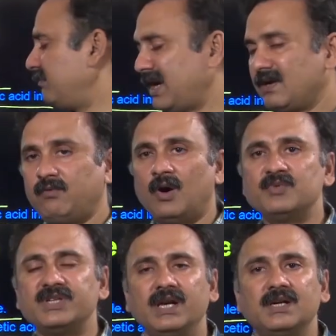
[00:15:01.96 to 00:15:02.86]
a
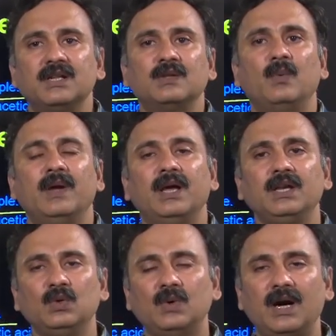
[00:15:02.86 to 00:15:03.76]
platform shakers where
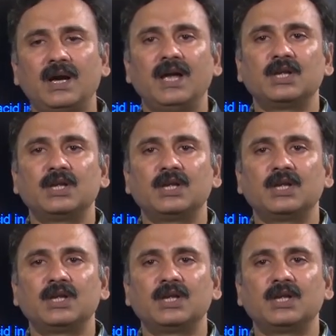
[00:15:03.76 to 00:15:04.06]
you are